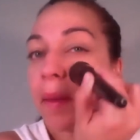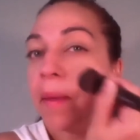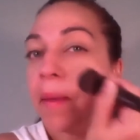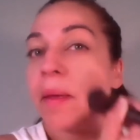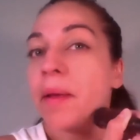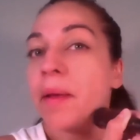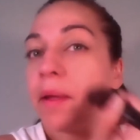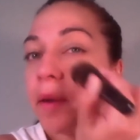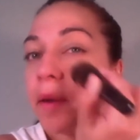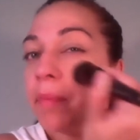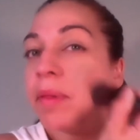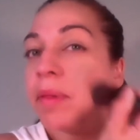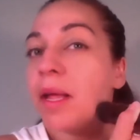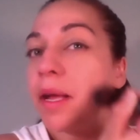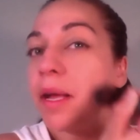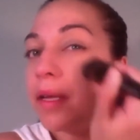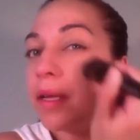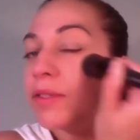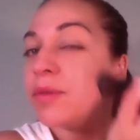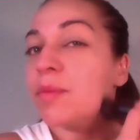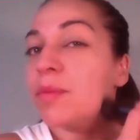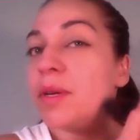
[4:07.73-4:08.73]
I'm going to apply
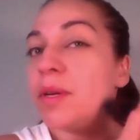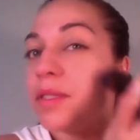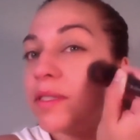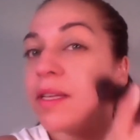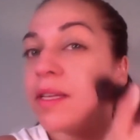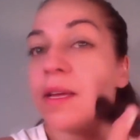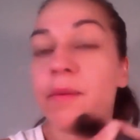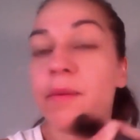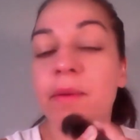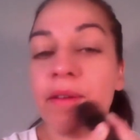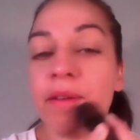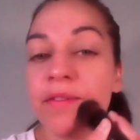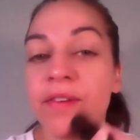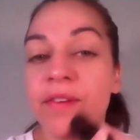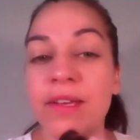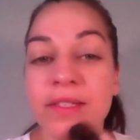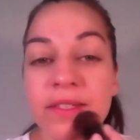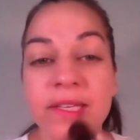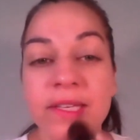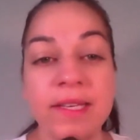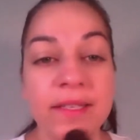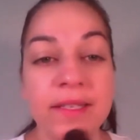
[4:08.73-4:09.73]
it to one side of my
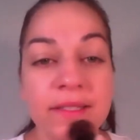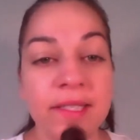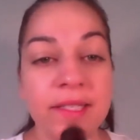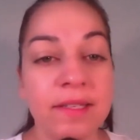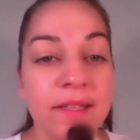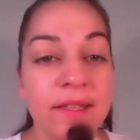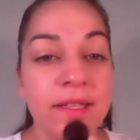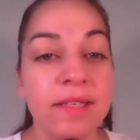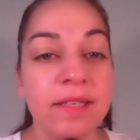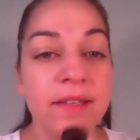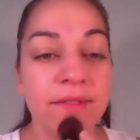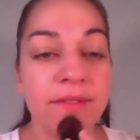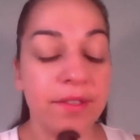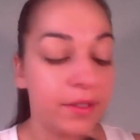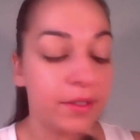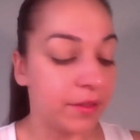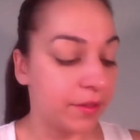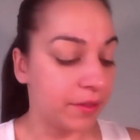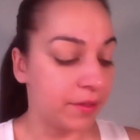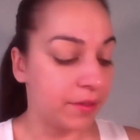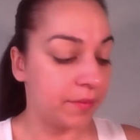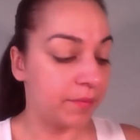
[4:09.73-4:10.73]
face so you can see the
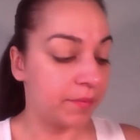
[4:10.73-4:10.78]
difference.